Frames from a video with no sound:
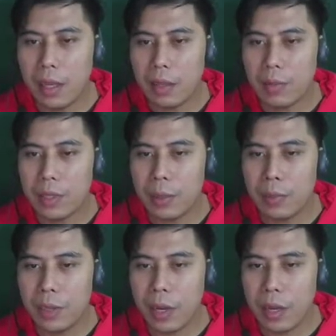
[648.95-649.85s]
and we
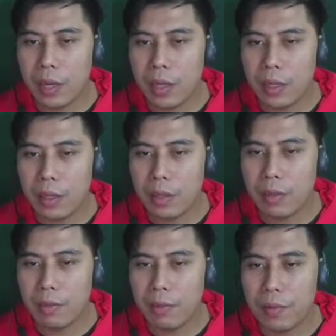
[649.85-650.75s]
subtract it
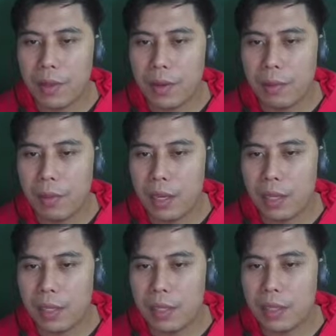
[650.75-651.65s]
from the
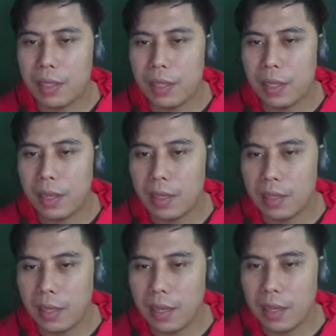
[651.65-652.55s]
remaining digit, that
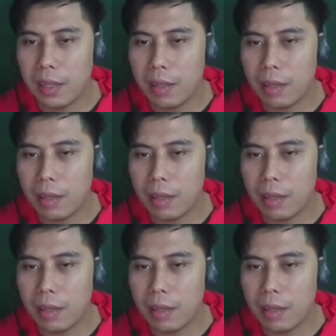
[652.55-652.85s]
is 8,